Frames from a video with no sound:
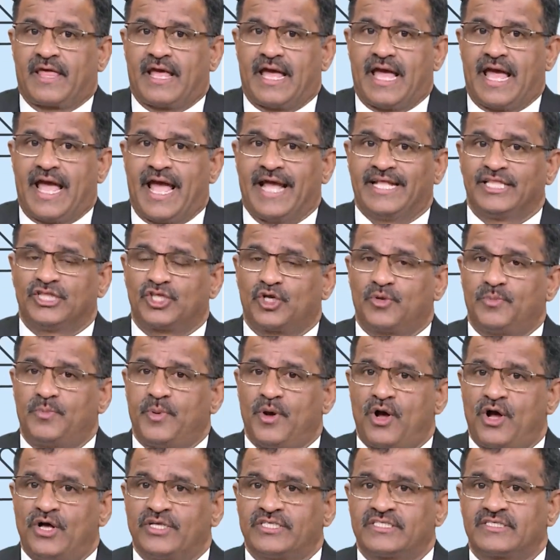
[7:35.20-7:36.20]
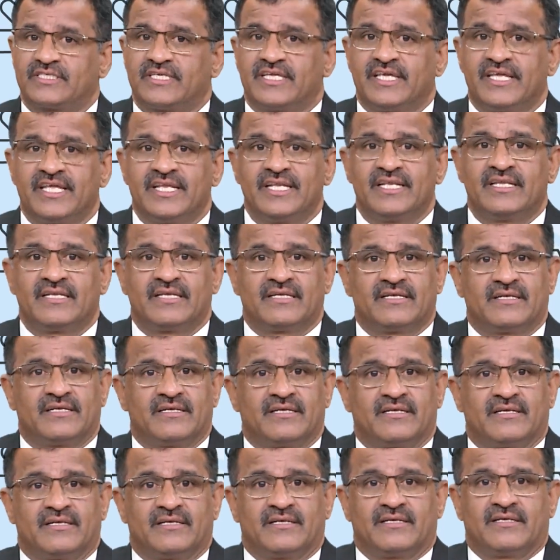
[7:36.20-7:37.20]
Anthropos in
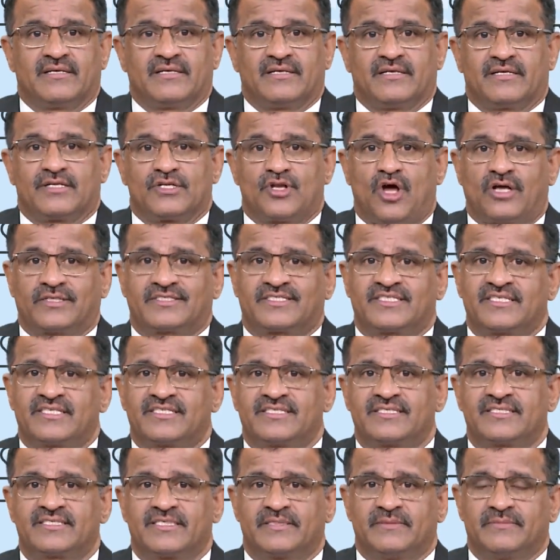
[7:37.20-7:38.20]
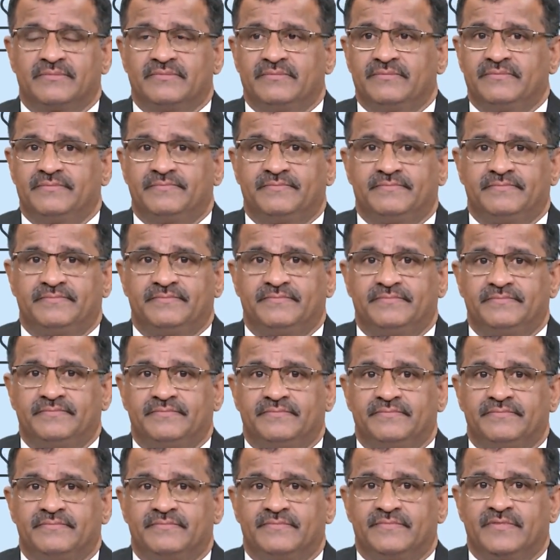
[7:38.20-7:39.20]
Gnosticism
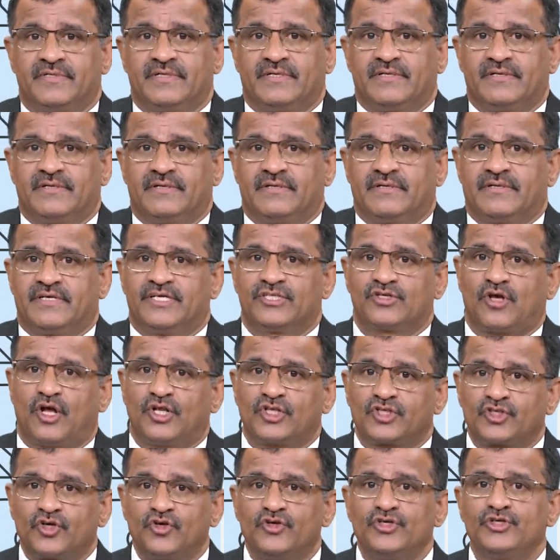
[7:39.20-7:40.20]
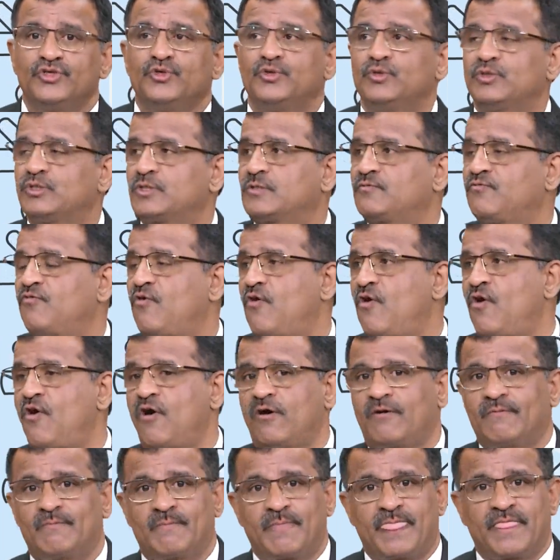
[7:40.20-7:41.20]
is also used
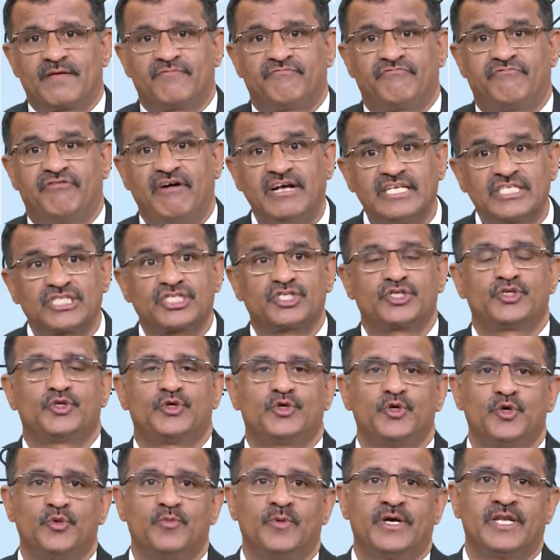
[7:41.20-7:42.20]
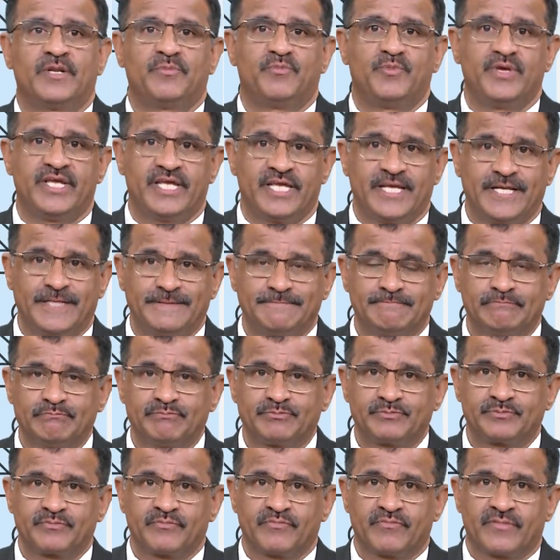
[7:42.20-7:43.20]
for first human being
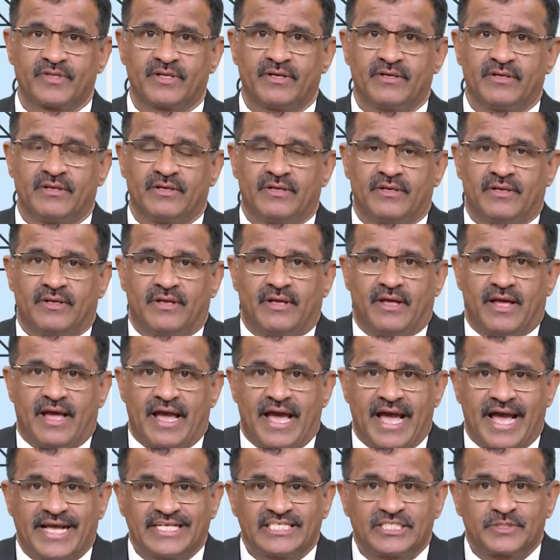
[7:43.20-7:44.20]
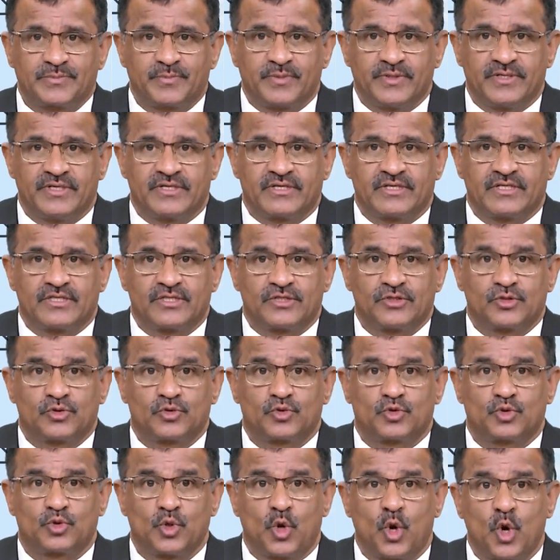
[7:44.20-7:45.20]
as per
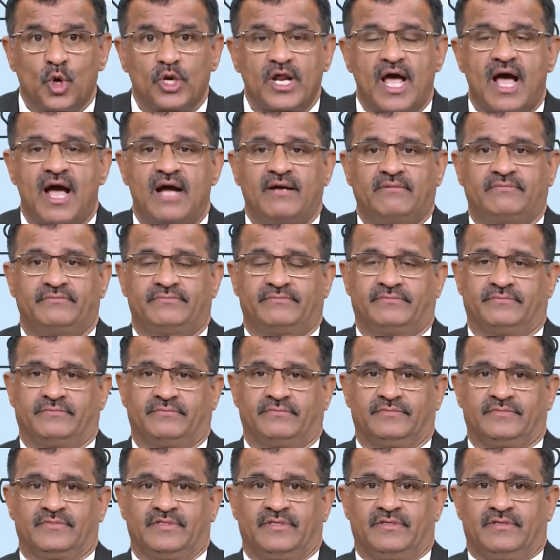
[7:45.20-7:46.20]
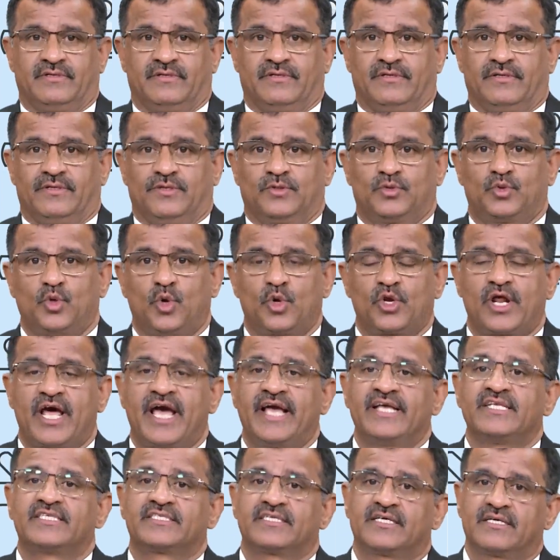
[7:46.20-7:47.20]
Torah. Torah
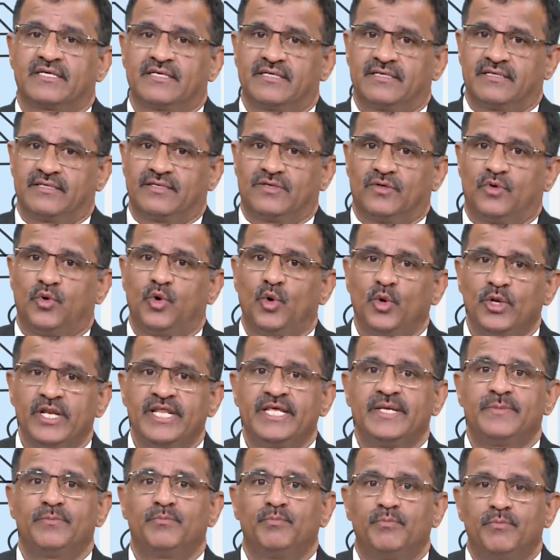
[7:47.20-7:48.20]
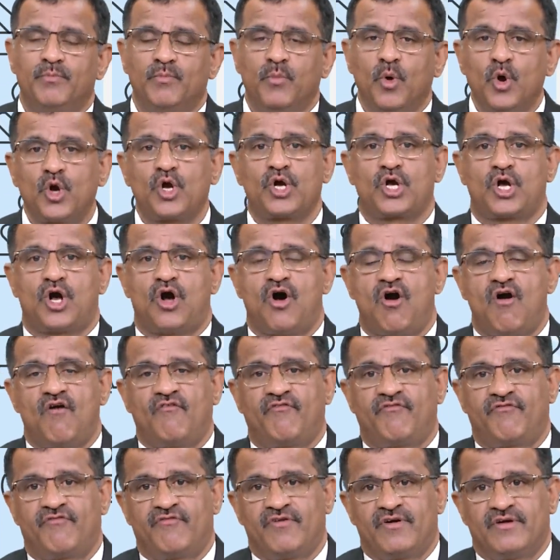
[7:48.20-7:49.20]
is a holy book
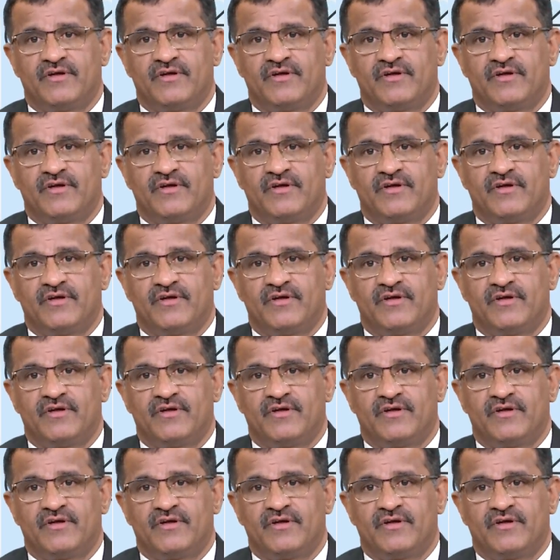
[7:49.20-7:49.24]
of